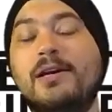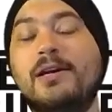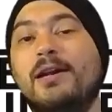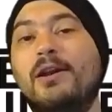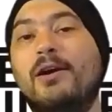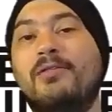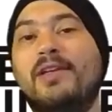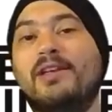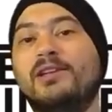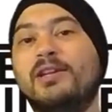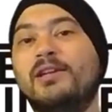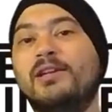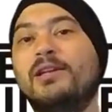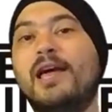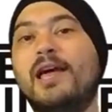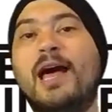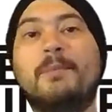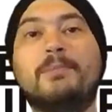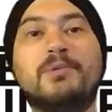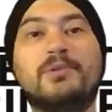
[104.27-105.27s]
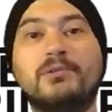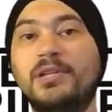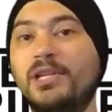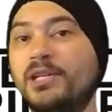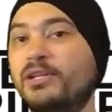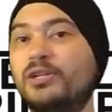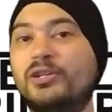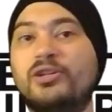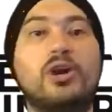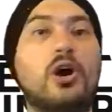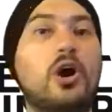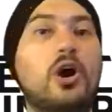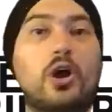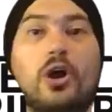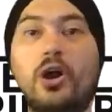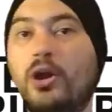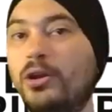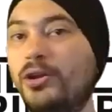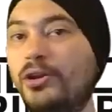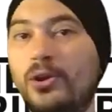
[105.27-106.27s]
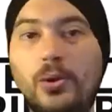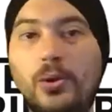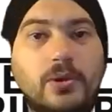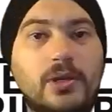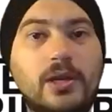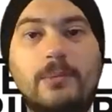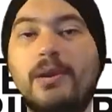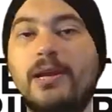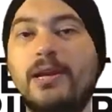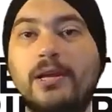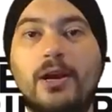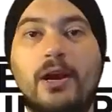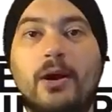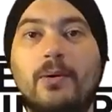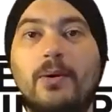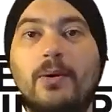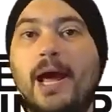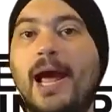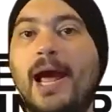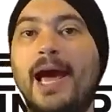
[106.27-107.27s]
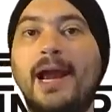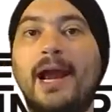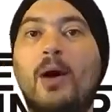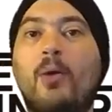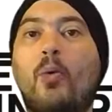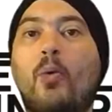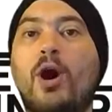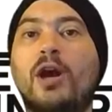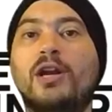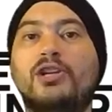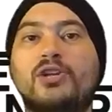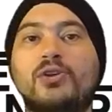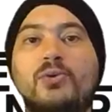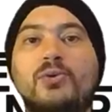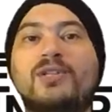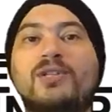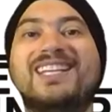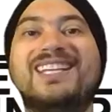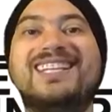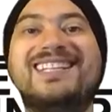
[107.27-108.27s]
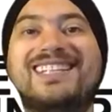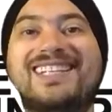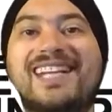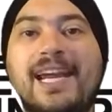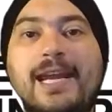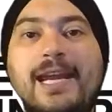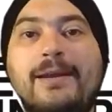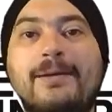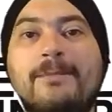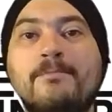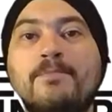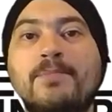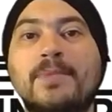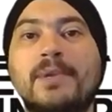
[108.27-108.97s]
Now, this is all new to me, and I want you to see